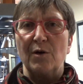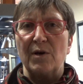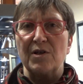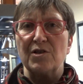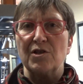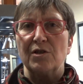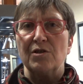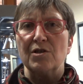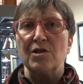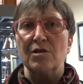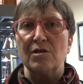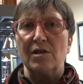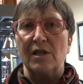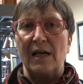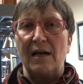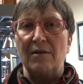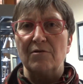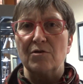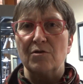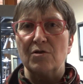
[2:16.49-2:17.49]
question to the
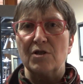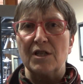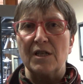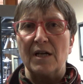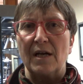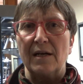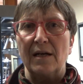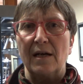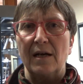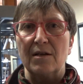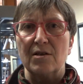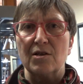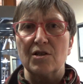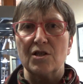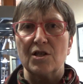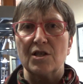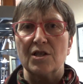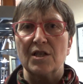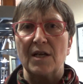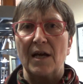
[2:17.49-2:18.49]
Council today is
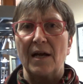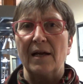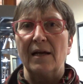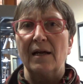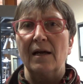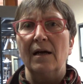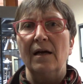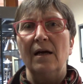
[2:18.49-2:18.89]
to say,